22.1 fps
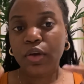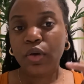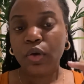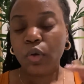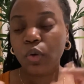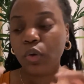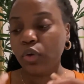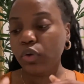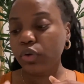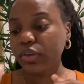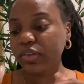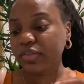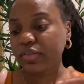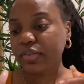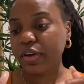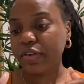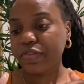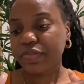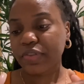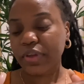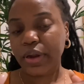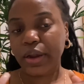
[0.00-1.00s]
all the
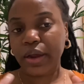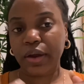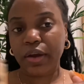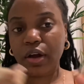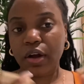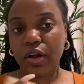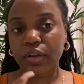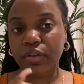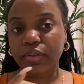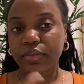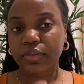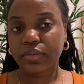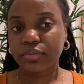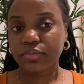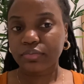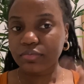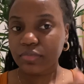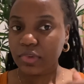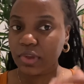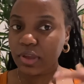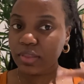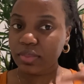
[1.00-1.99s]
stuff that I got
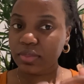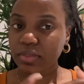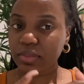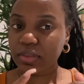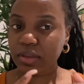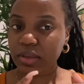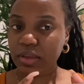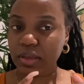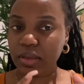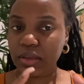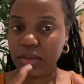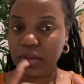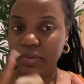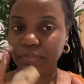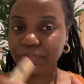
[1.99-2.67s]
in the